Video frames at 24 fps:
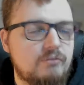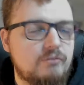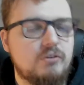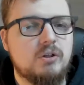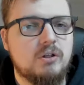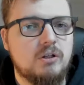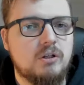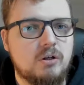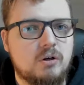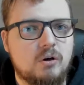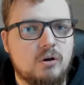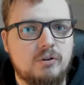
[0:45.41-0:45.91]
You
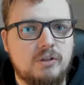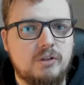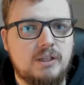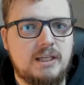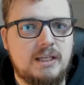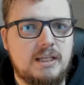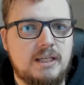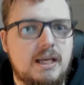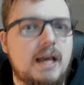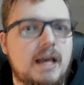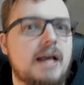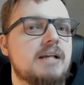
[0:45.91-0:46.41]
can look on
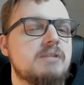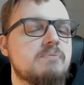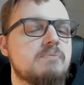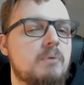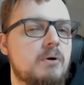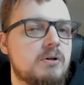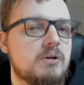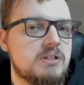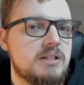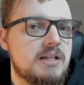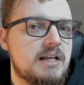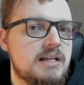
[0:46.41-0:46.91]
the
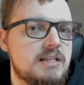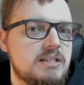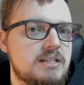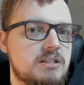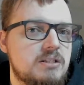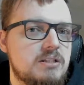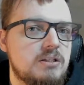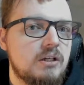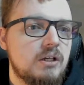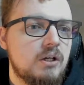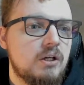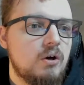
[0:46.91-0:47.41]
Xbox
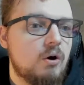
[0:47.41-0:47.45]
list